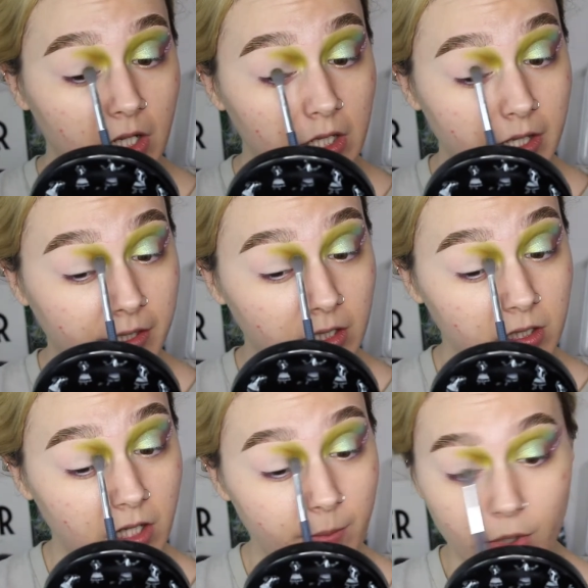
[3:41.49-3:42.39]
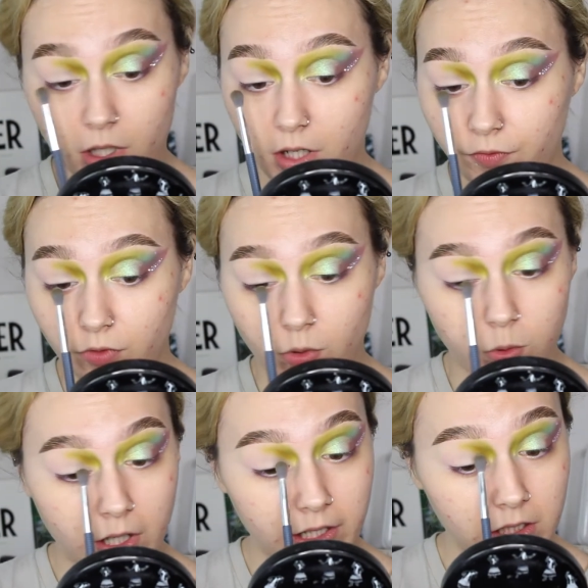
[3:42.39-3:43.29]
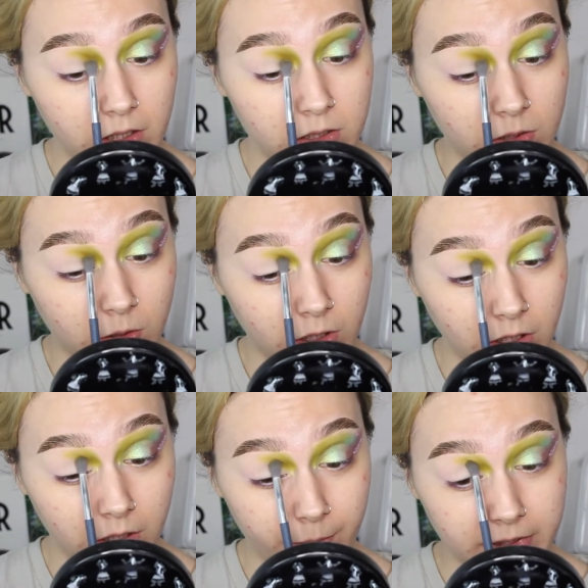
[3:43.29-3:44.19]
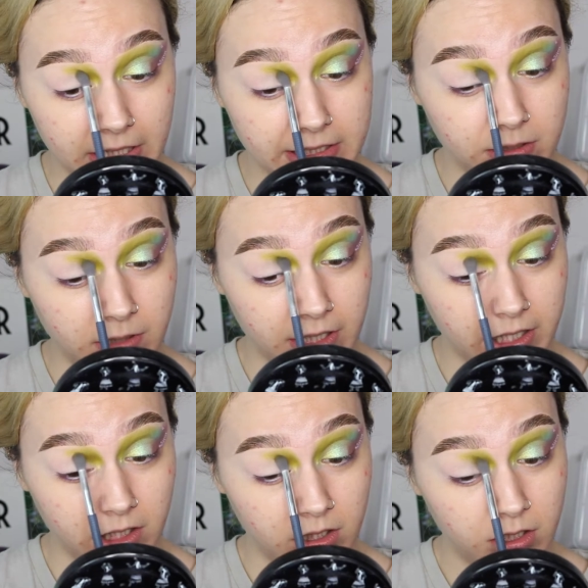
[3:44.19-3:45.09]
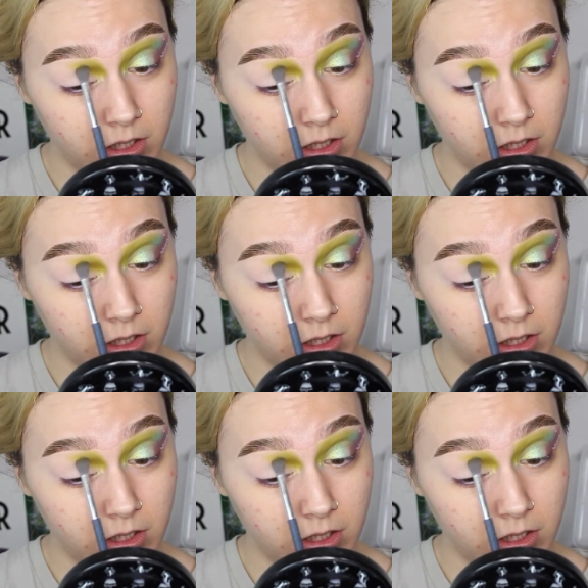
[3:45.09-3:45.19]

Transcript: And it's gonna come off quite dark, but that's okay.